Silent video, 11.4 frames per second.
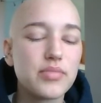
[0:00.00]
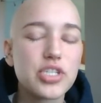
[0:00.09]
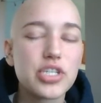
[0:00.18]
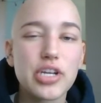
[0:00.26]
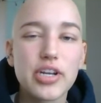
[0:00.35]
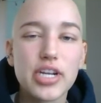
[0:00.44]

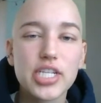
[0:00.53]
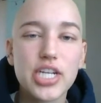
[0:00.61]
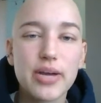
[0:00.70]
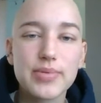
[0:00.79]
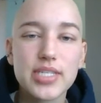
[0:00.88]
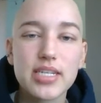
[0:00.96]
generic
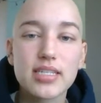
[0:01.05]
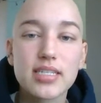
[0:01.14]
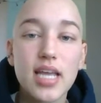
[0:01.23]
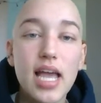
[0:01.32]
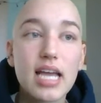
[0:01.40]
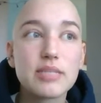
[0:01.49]
chapsticks,
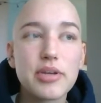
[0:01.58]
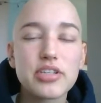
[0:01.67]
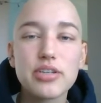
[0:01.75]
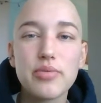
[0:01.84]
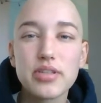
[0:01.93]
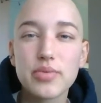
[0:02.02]

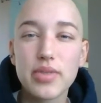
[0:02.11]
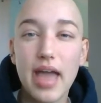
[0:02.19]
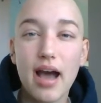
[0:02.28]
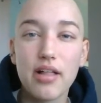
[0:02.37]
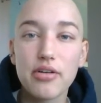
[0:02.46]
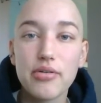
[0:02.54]
especially ones with
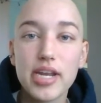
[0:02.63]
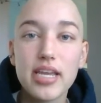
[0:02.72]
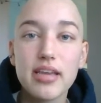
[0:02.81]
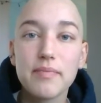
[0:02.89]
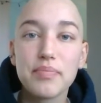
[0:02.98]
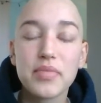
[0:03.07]
aloe in
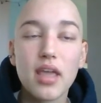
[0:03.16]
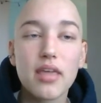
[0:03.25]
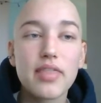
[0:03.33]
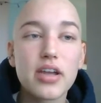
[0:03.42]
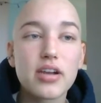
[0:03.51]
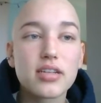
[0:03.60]
it,
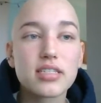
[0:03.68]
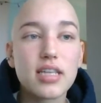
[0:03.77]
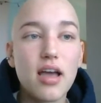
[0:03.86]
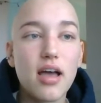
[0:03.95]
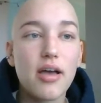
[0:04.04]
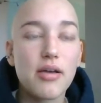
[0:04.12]
there's
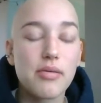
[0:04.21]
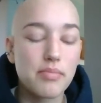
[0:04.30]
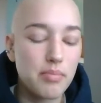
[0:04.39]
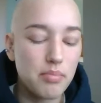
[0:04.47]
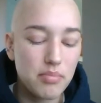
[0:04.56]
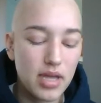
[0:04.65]

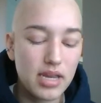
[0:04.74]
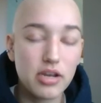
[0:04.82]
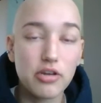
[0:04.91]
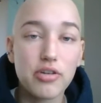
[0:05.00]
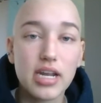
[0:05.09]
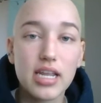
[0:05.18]
an
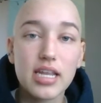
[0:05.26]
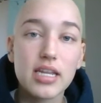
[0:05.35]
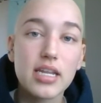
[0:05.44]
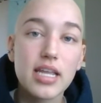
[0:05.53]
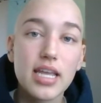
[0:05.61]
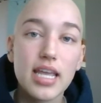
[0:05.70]

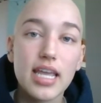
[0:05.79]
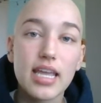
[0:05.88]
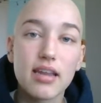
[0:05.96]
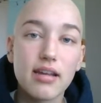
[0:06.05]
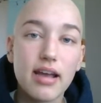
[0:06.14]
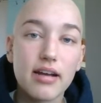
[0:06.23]
ingredient
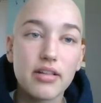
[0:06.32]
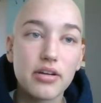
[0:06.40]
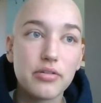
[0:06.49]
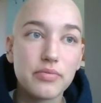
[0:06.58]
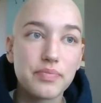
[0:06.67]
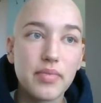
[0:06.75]
in
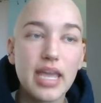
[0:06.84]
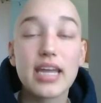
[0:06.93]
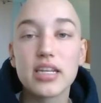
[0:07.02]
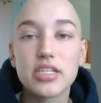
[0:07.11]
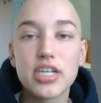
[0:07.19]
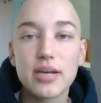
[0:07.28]
aloe
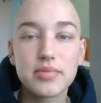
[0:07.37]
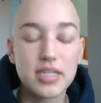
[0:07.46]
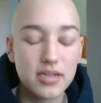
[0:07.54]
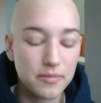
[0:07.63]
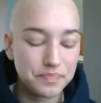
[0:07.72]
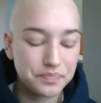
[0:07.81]
and in
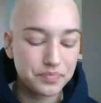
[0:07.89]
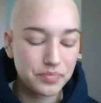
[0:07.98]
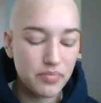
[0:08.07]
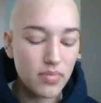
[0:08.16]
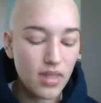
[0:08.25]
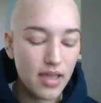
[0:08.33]
chapstick
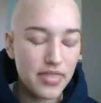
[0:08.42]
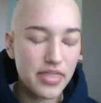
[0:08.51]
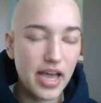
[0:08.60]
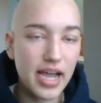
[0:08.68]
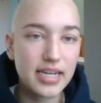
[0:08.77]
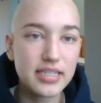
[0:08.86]

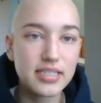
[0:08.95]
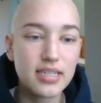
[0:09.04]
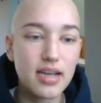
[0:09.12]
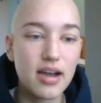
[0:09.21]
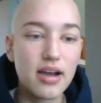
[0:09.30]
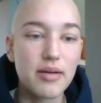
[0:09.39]
that
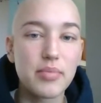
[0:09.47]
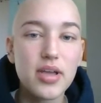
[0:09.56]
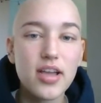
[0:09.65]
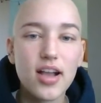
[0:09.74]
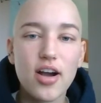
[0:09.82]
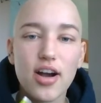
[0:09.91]

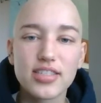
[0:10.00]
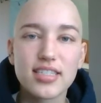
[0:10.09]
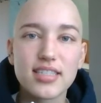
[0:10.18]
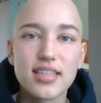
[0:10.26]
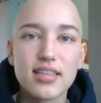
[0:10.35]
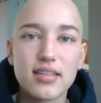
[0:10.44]

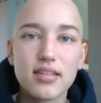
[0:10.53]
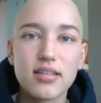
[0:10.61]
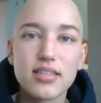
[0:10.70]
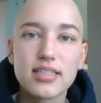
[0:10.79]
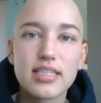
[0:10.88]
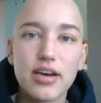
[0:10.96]
causes
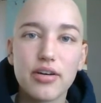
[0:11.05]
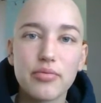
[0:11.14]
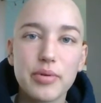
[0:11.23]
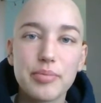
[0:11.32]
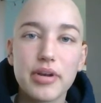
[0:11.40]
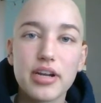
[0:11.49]
cell
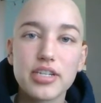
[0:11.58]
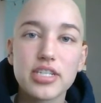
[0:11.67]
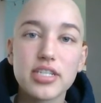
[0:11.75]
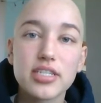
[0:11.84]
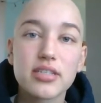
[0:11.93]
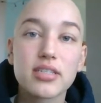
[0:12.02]

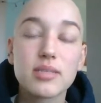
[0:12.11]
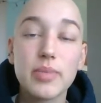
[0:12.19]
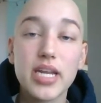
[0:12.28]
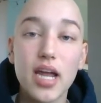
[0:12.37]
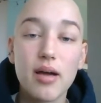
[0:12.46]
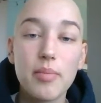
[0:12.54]
reproduction to
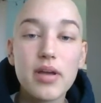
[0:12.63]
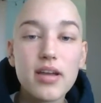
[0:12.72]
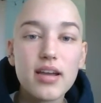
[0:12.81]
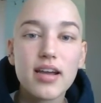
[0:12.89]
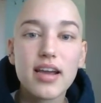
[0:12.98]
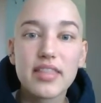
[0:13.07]
speed up,
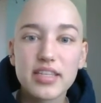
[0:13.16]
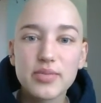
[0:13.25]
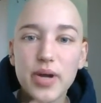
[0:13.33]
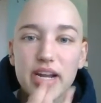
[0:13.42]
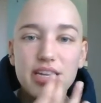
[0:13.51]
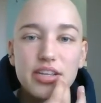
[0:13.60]
and that's
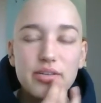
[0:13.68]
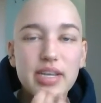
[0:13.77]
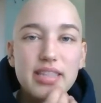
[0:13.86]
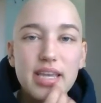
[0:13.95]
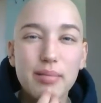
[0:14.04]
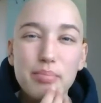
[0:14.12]
why you
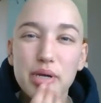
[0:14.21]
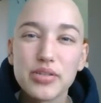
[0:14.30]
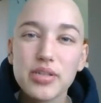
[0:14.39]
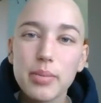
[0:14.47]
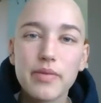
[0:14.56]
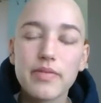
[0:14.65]
get that
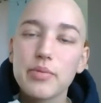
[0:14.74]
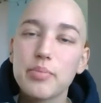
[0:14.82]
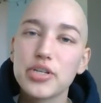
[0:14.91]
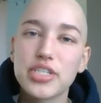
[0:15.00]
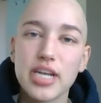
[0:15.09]
buildup if you put